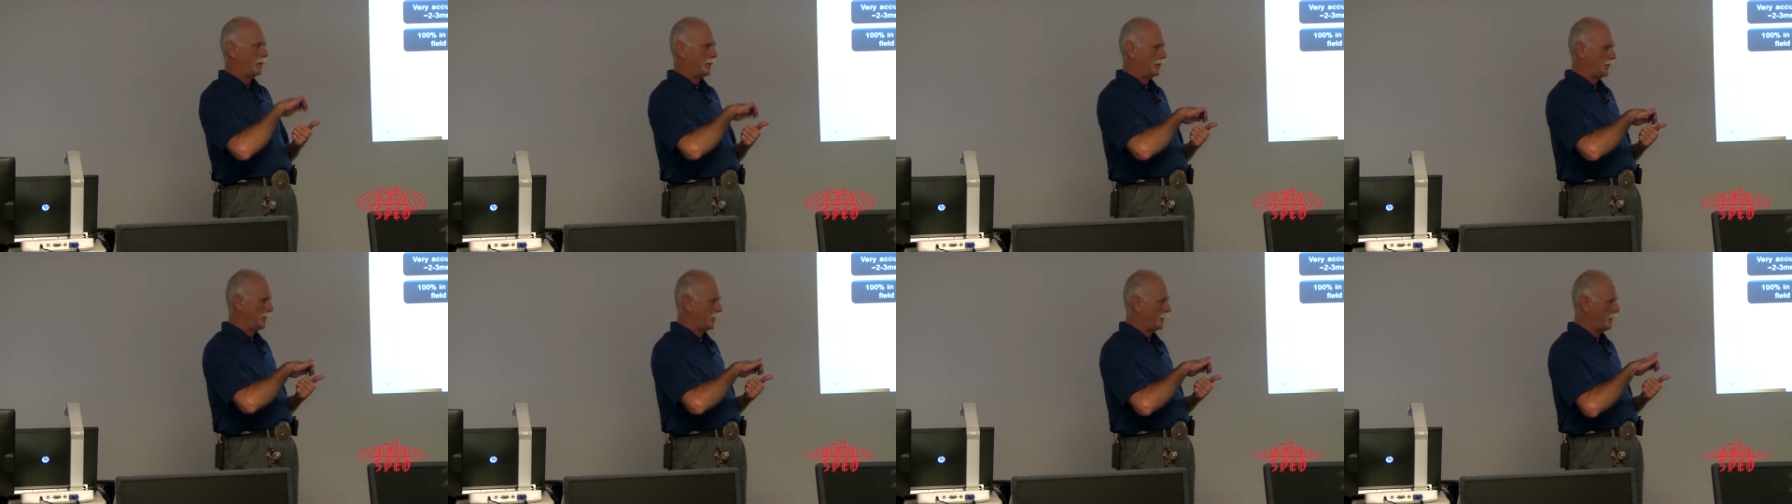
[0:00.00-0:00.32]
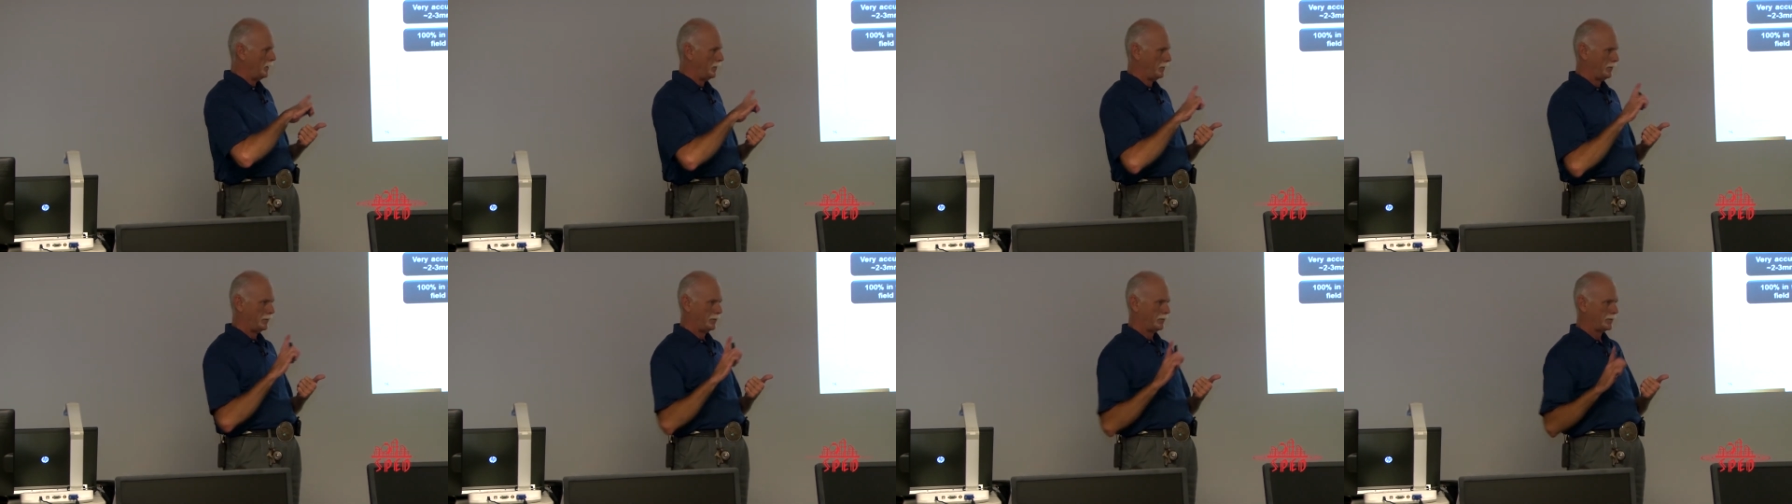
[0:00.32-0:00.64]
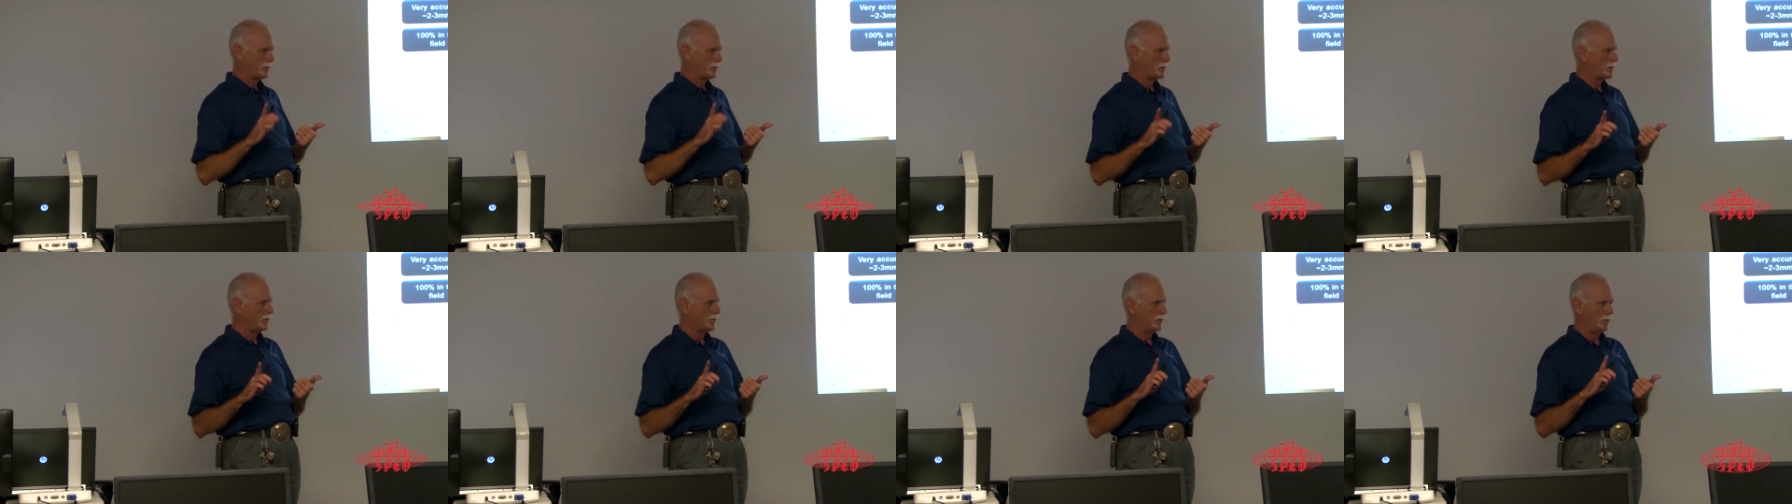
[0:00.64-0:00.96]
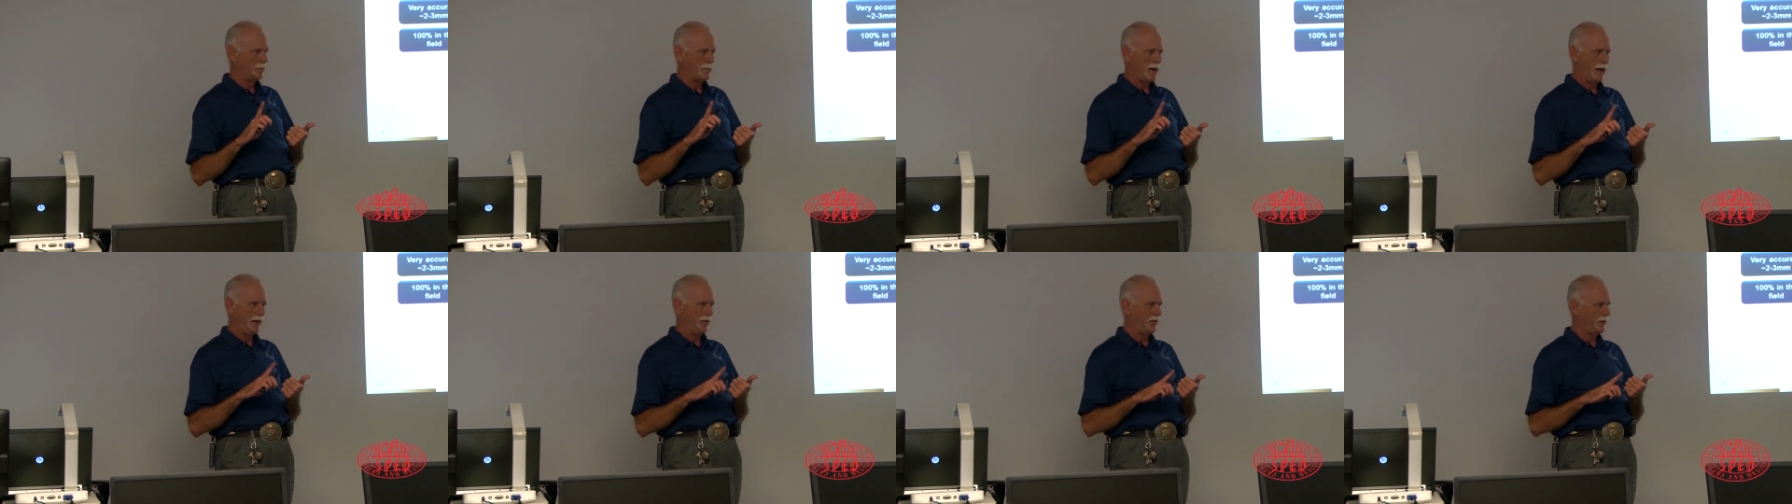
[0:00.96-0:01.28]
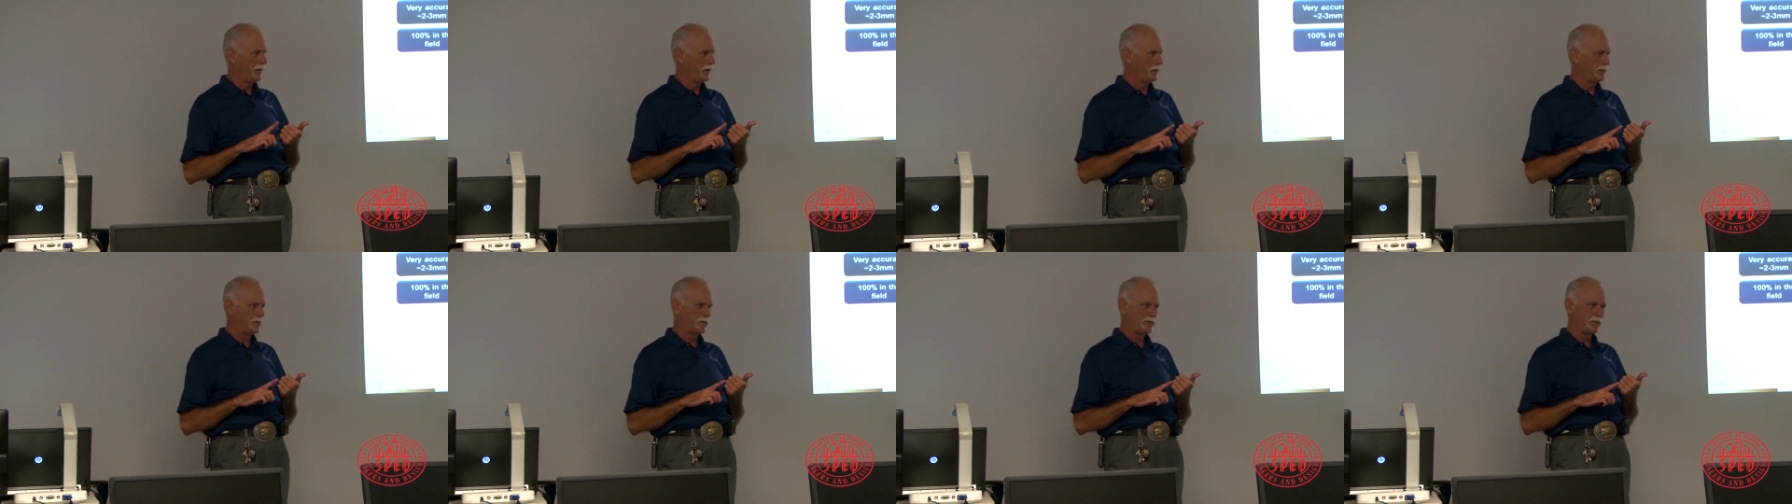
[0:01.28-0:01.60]
The old school
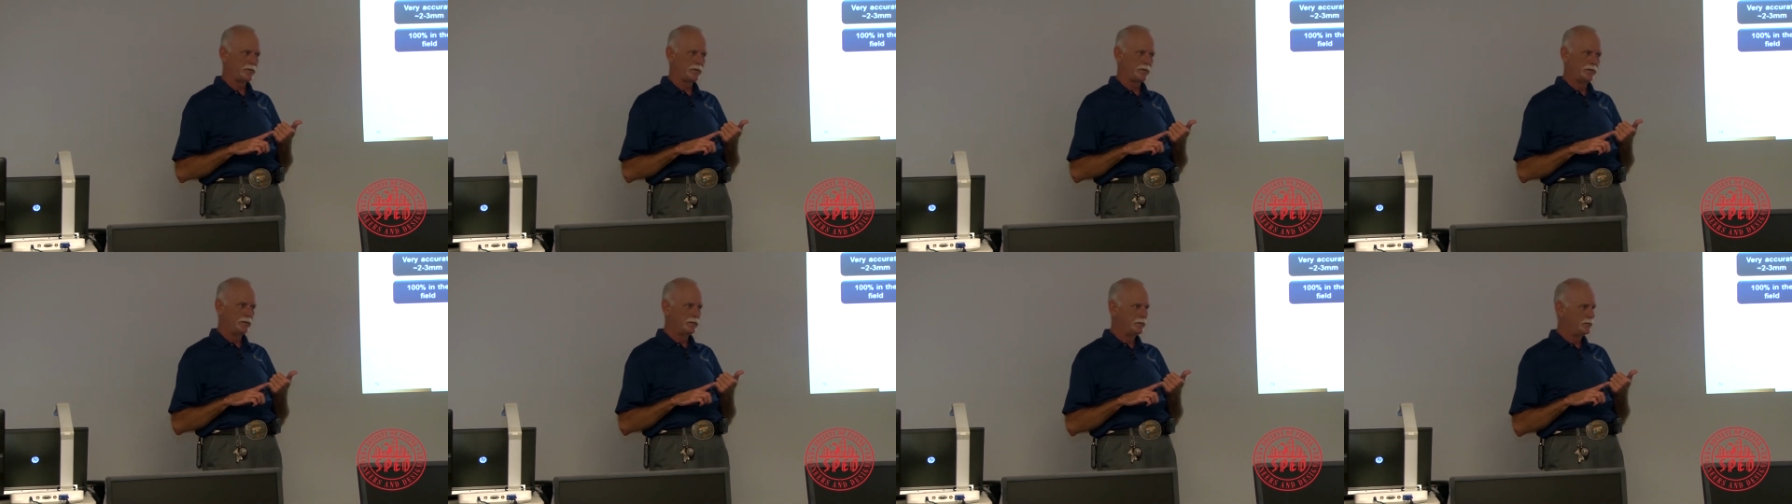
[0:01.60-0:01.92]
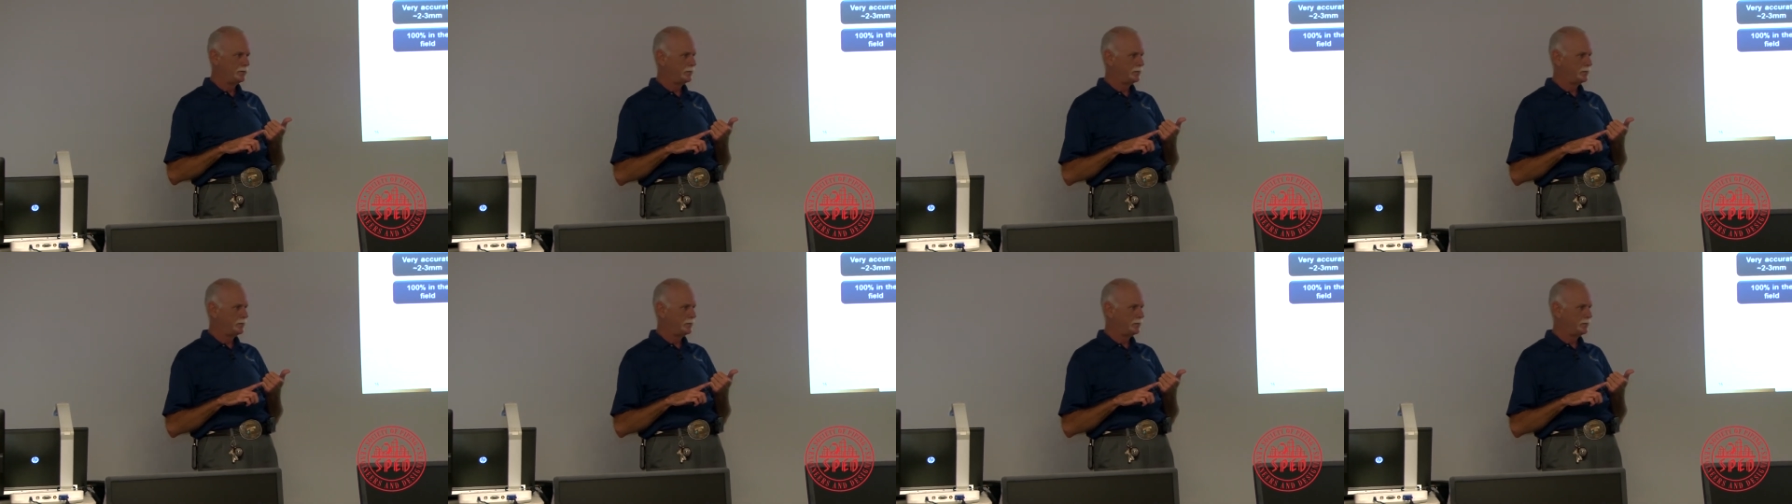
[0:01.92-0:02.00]
methods,